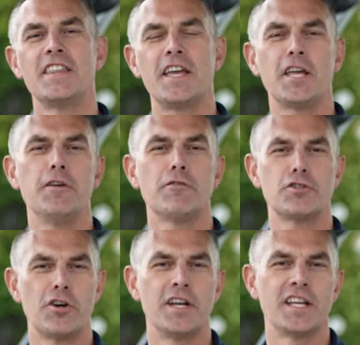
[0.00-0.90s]
Thank you for
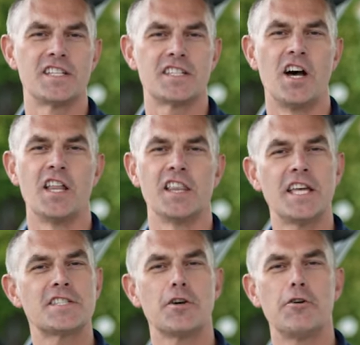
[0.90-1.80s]
joining us on
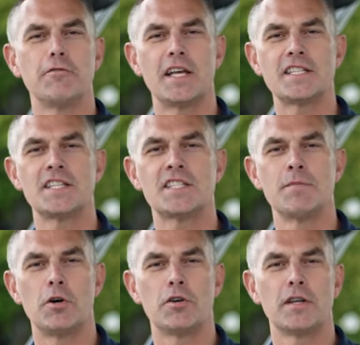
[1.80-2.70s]
Lens Cove Lessons
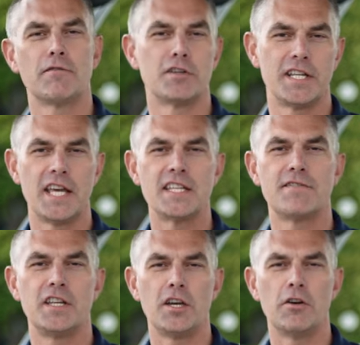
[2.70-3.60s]
in Boating for today's
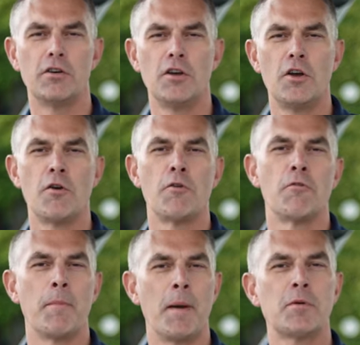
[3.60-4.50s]
video.
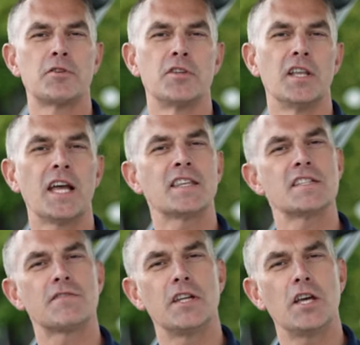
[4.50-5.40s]
Remember to like
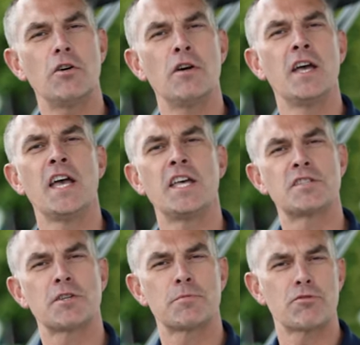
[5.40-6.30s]
this video and
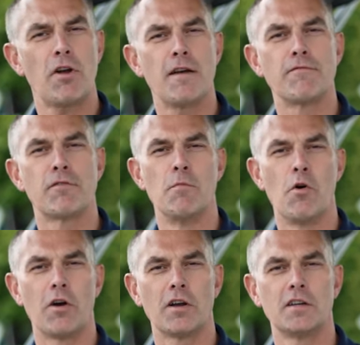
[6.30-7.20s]
subscribe for
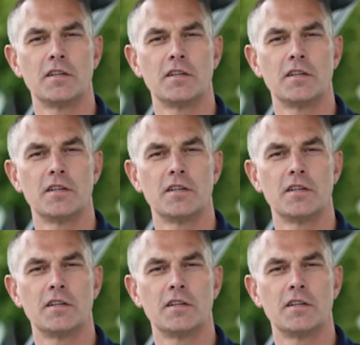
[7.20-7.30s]
more.